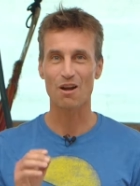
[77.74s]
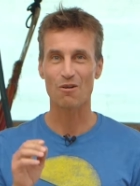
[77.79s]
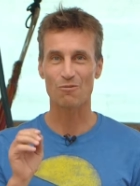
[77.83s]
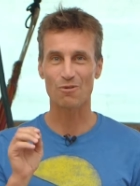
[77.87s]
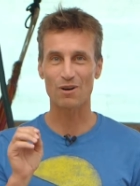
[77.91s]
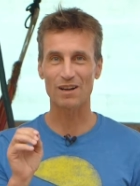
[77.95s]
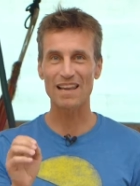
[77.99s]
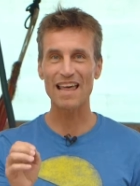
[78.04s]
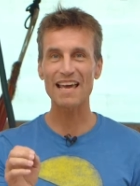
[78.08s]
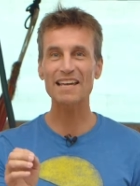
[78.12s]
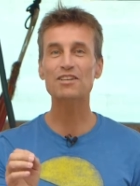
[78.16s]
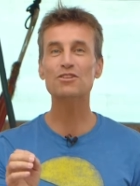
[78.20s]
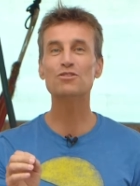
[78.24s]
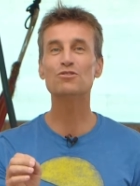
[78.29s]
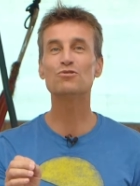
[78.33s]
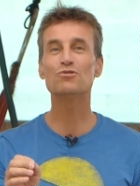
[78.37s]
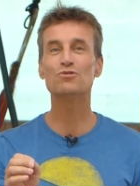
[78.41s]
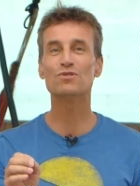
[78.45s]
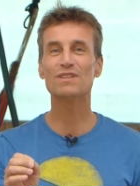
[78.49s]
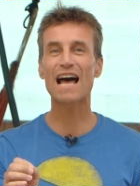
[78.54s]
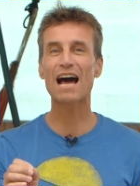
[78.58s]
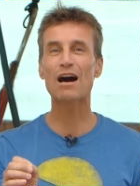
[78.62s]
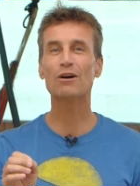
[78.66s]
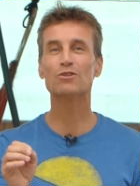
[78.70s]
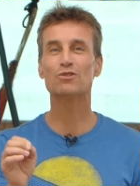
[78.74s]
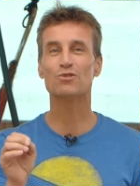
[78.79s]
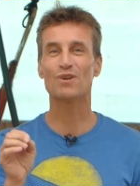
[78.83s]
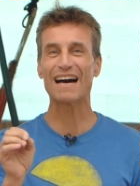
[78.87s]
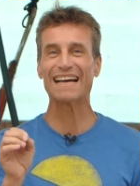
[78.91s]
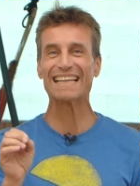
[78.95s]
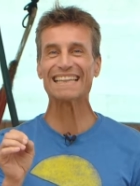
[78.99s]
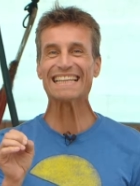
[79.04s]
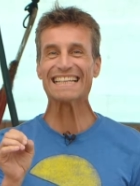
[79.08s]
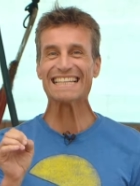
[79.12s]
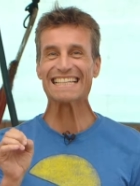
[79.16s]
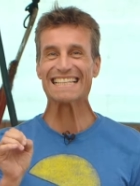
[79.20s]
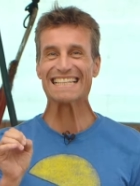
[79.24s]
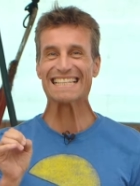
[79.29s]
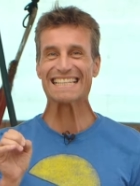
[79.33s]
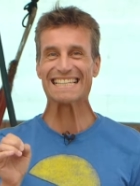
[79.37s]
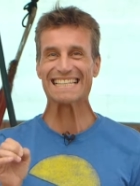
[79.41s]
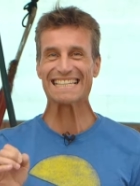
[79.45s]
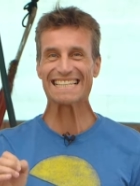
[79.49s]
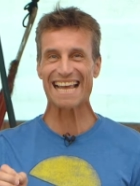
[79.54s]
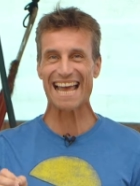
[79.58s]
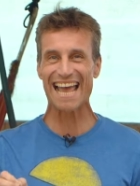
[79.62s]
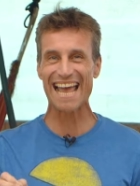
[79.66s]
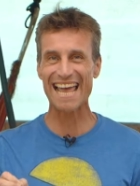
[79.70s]
What I'd like you to do now to
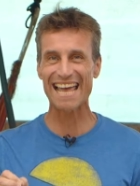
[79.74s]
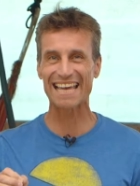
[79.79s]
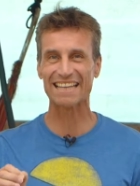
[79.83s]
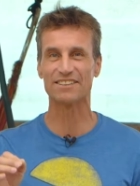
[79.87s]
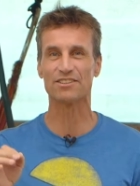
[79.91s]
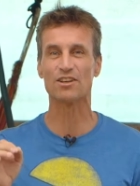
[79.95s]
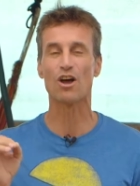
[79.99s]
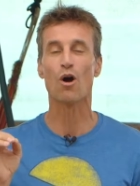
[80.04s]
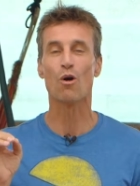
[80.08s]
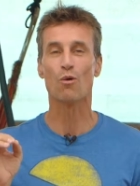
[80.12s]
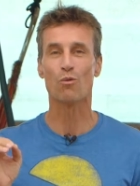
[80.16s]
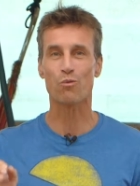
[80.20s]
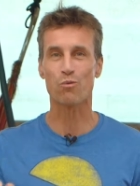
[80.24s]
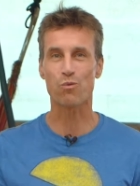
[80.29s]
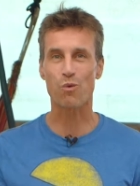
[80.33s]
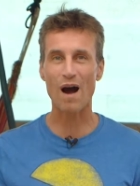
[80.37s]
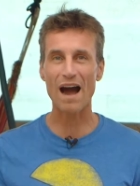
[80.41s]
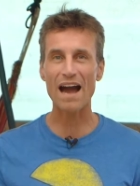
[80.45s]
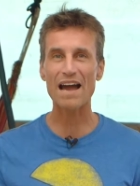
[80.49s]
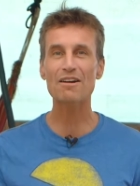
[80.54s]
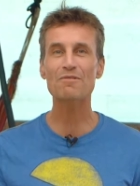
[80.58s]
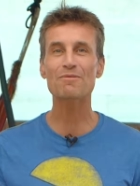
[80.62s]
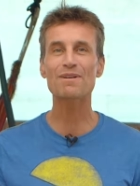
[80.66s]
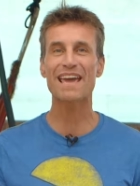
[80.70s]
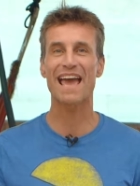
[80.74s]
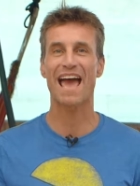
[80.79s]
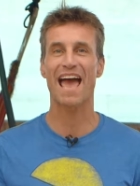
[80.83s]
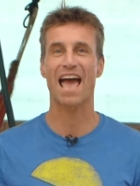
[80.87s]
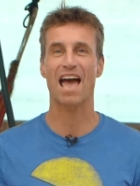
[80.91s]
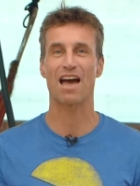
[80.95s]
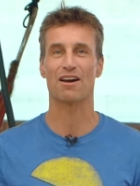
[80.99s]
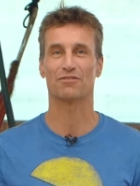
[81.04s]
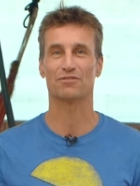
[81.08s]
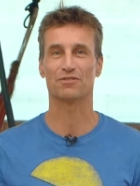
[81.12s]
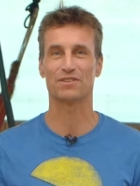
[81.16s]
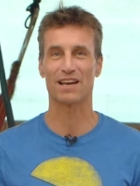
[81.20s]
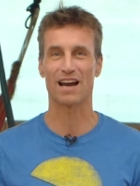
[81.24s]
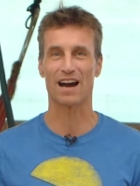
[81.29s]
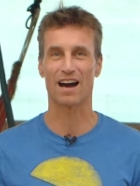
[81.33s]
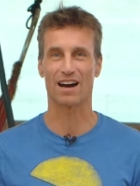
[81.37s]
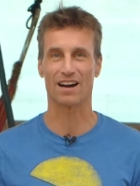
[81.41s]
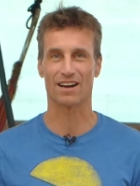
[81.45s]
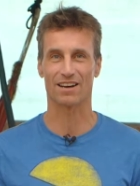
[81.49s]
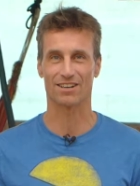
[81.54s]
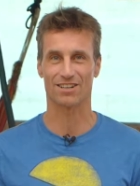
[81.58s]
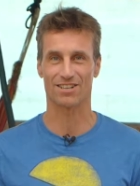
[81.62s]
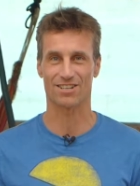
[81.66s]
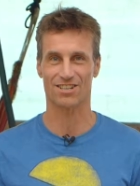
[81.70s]
understand why we have the
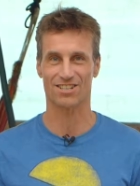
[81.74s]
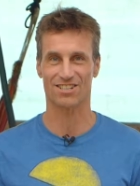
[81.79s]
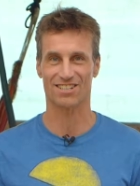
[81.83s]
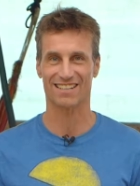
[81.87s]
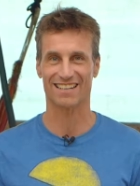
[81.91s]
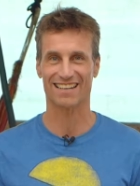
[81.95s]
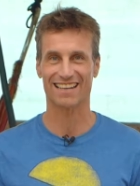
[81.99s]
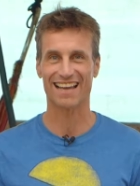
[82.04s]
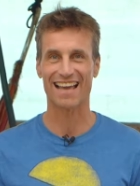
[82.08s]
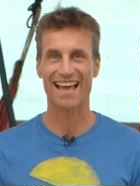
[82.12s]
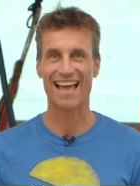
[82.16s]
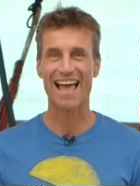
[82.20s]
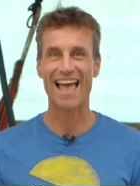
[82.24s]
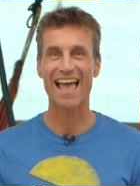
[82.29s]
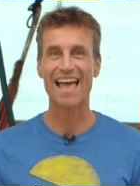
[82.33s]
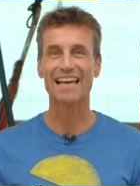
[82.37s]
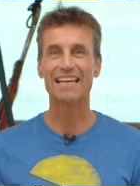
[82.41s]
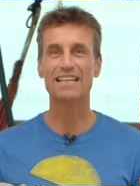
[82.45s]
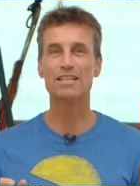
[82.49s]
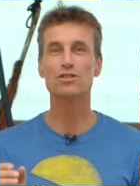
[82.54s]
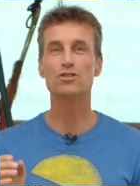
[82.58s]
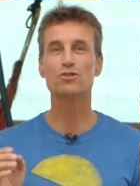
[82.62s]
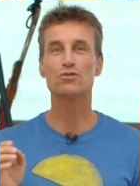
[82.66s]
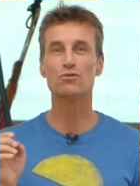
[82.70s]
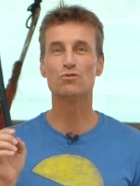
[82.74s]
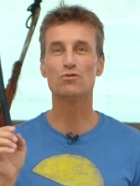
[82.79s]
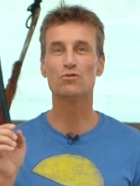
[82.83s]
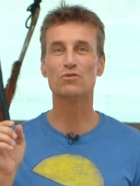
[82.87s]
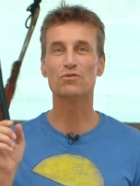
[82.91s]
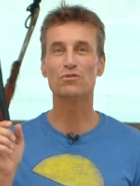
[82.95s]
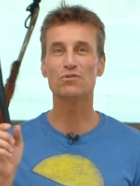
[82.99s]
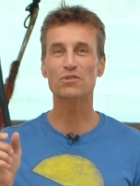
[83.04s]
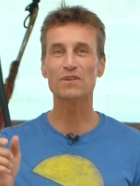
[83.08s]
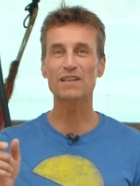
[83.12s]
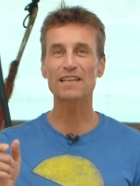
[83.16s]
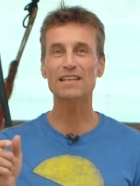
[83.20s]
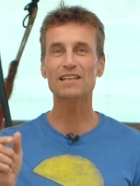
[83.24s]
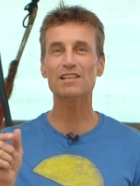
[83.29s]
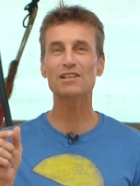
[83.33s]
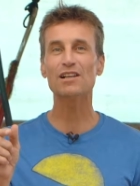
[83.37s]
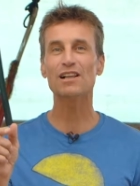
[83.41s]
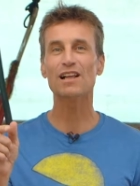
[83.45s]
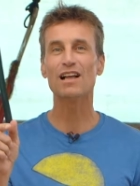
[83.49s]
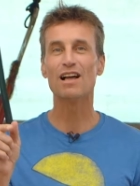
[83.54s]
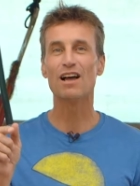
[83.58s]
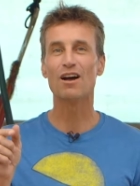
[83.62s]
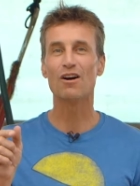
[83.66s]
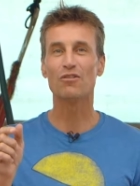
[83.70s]
arch is to
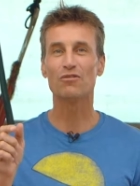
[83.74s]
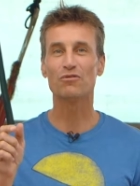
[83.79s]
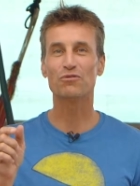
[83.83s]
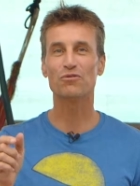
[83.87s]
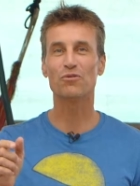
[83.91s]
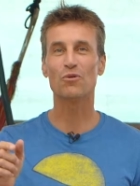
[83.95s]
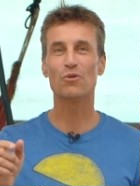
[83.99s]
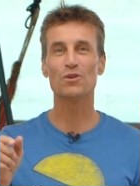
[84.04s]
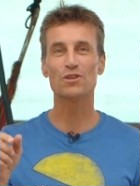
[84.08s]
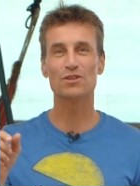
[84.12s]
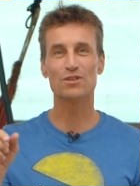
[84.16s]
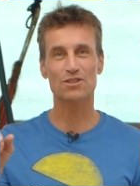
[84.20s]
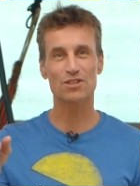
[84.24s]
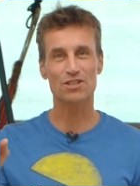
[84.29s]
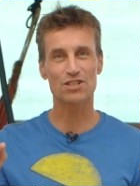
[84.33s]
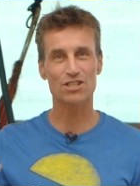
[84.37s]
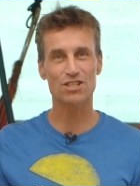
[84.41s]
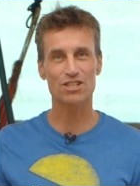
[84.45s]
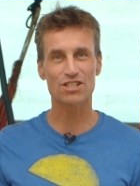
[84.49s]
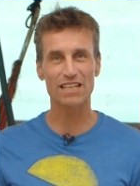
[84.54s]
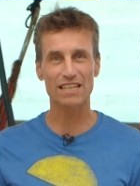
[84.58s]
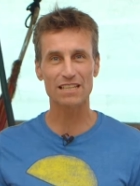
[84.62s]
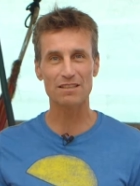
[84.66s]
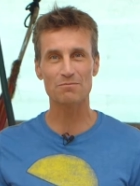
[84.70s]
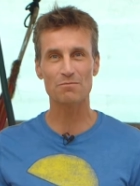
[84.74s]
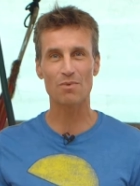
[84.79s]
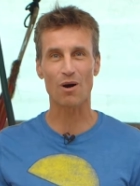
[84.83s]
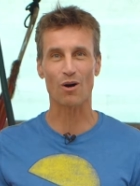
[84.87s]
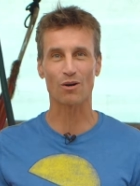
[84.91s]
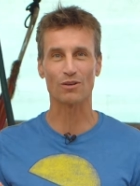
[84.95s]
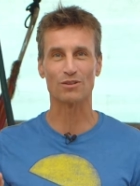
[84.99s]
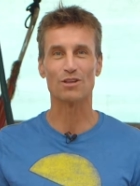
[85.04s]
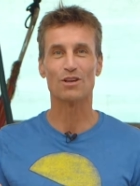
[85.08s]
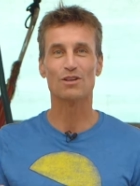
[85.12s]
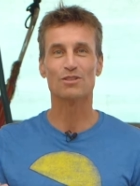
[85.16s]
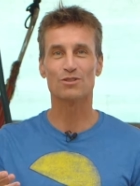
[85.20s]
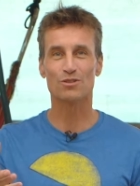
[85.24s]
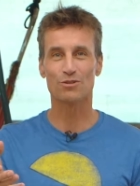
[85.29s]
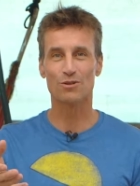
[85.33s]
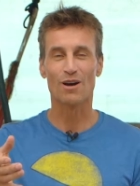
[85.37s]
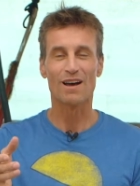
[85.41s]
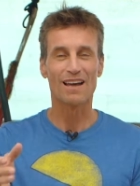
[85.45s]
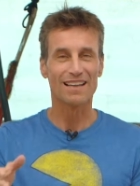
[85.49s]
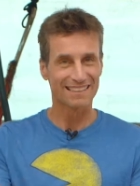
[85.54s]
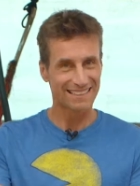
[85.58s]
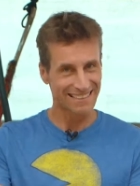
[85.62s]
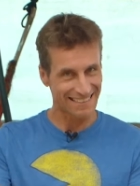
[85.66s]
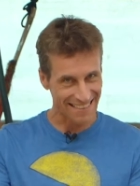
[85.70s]
feel for your shin bone. So
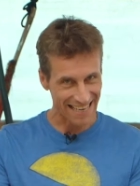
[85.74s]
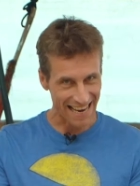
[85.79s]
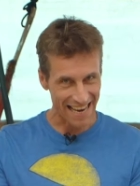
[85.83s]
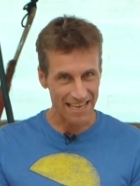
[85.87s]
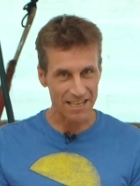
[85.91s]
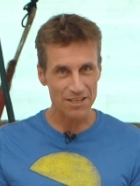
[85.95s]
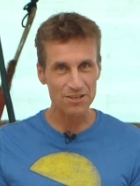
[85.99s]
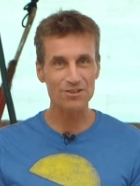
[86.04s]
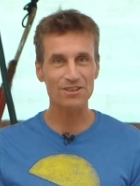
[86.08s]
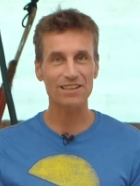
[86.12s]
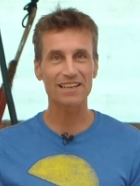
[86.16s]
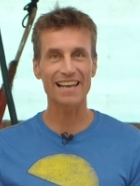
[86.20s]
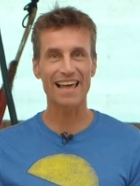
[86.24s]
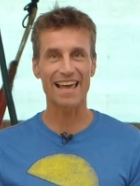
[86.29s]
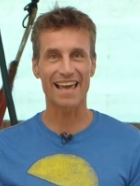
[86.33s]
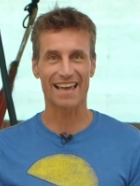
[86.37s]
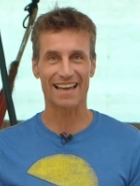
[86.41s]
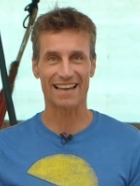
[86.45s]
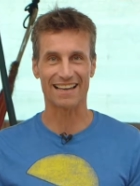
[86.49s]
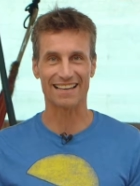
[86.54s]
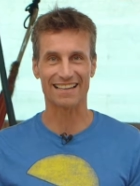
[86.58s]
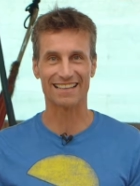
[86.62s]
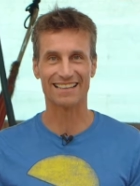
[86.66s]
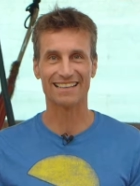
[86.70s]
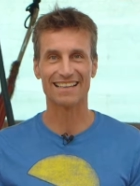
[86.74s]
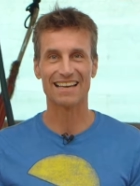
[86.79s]
take your leg.